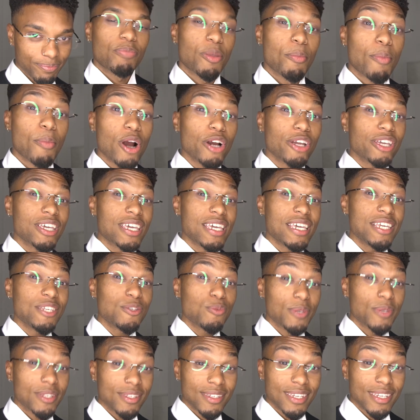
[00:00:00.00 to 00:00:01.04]
The
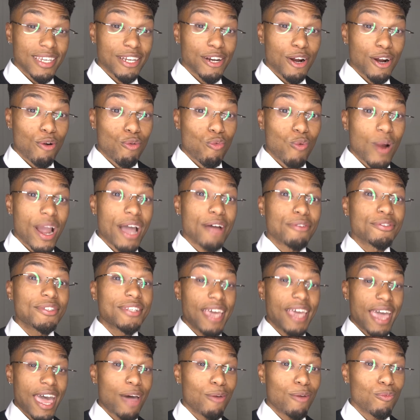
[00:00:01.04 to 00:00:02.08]
Marquise was seen around
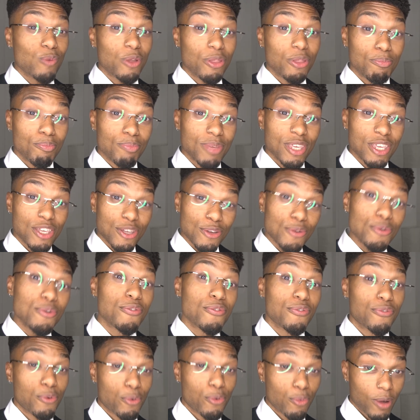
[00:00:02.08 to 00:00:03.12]
town with
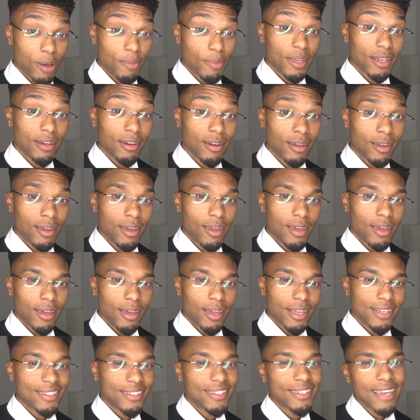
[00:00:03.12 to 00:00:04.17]
beautiful women
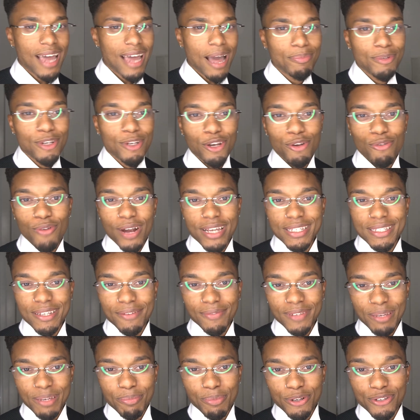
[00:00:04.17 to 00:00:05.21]
and stopped
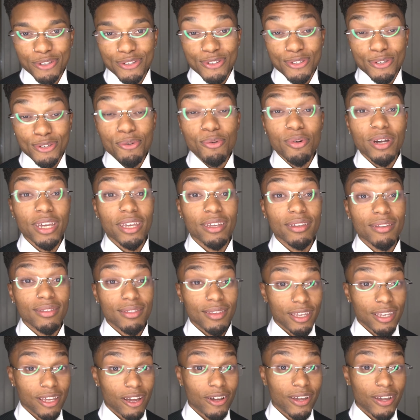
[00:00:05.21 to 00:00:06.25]
aggressively pursuing
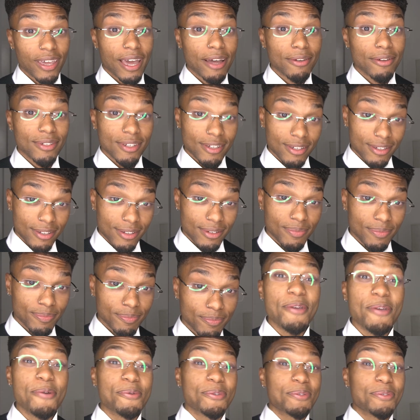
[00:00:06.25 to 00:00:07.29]
the young countess.
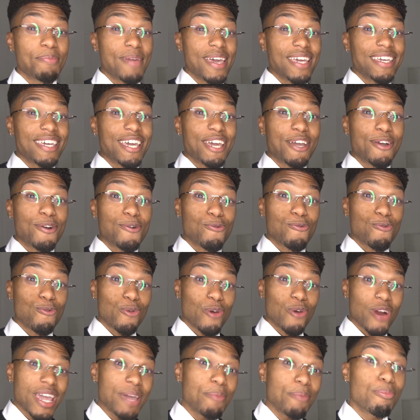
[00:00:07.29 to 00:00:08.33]
He was making
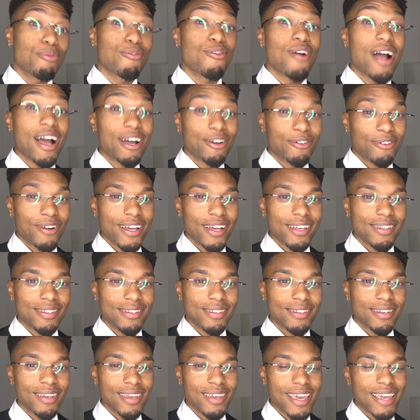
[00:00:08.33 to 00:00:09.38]
great
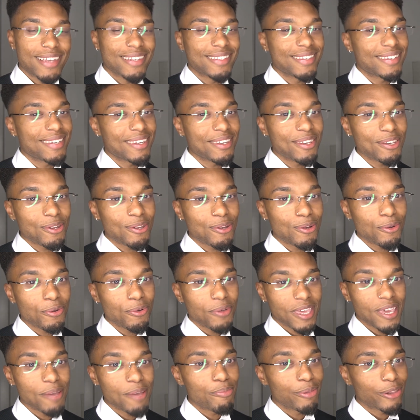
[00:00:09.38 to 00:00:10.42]
progress until
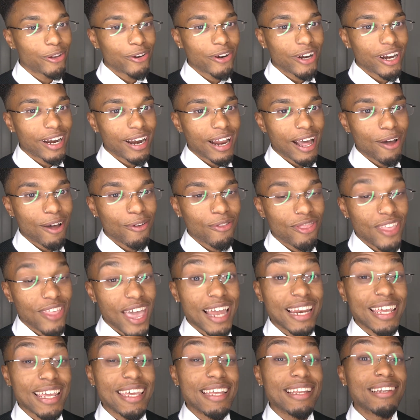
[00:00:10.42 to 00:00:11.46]
he blurted out
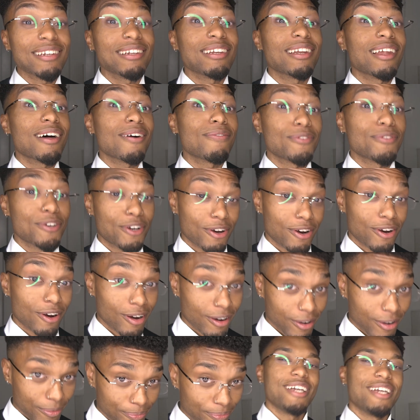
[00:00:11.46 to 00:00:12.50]
that he loved her.
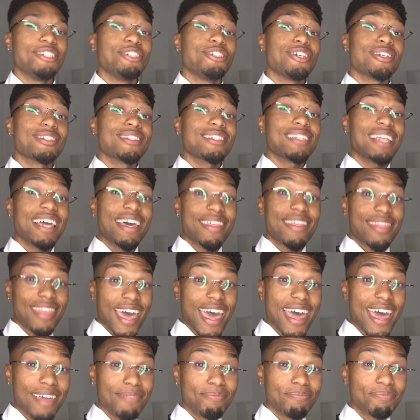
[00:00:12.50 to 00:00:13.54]
And just like
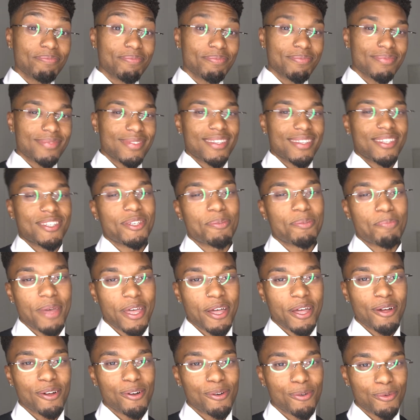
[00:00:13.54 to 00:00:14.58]
that, the
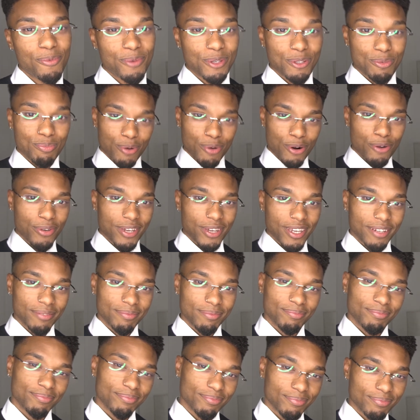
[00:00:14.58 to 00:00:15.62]
spell was
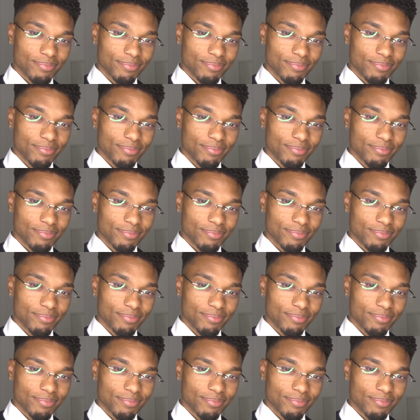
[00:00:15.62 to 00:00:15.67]
broken.